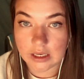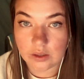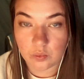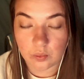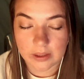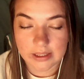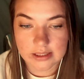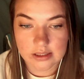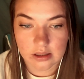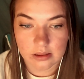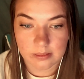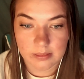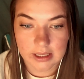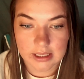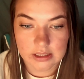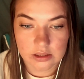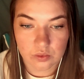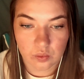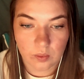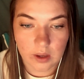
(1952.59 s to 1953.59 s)
and wisdom
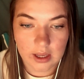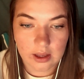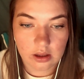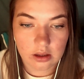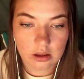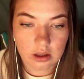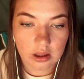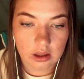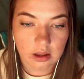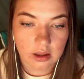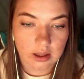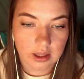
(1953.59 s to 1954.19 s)
as well.